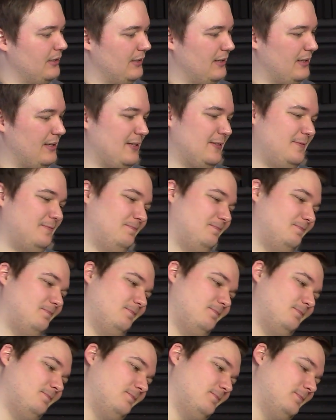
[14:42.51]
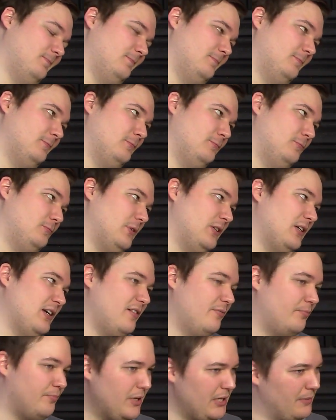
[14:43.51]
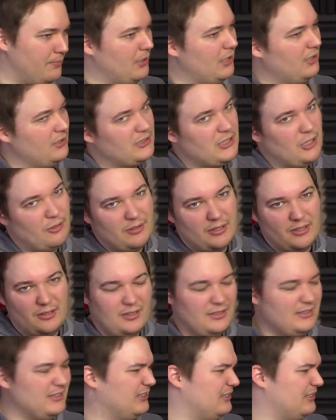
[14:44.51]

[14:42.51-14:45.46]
And when you have big parts going on,